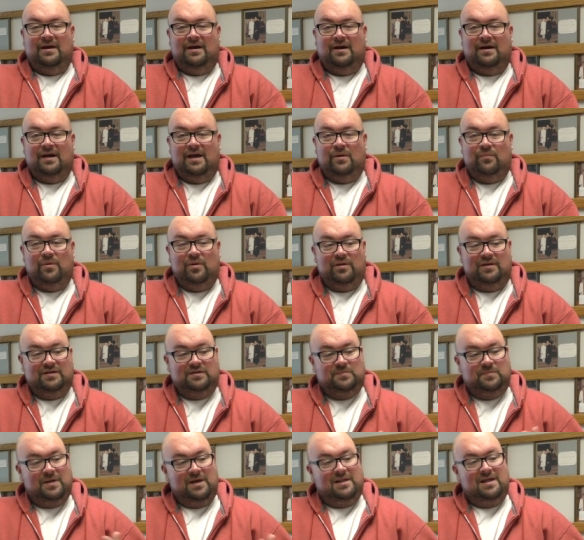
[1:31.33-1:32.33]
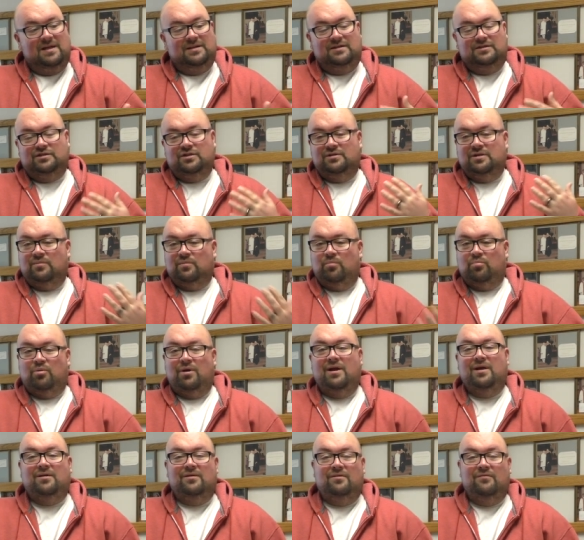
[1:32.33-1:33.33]
and we display that just so that we're
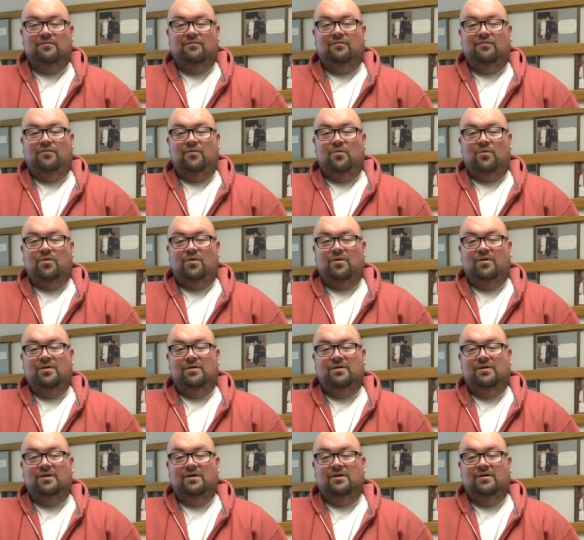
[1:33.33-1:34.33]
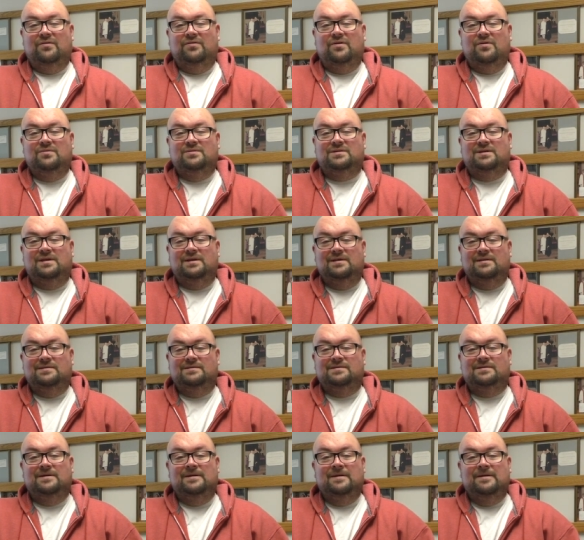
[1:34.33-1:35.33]
praying for those
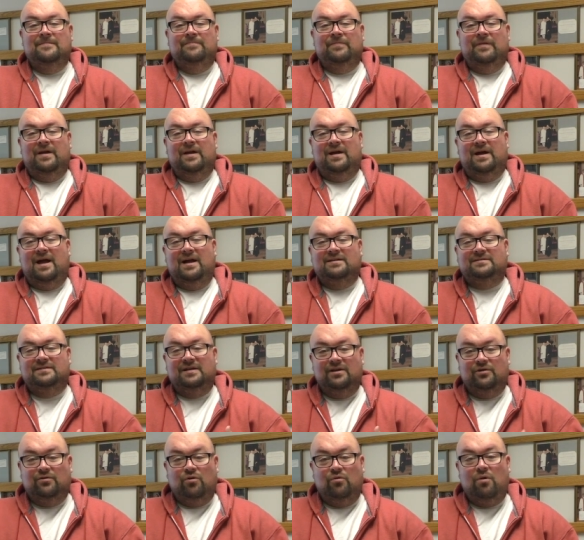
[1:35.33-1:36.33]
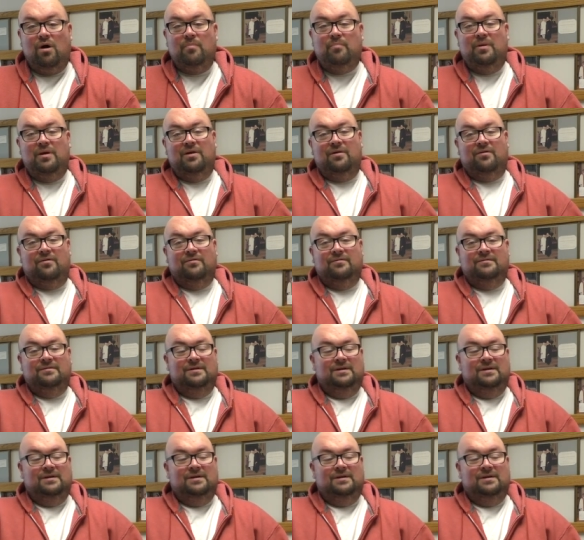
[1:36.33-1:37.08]
kids as they grow up here.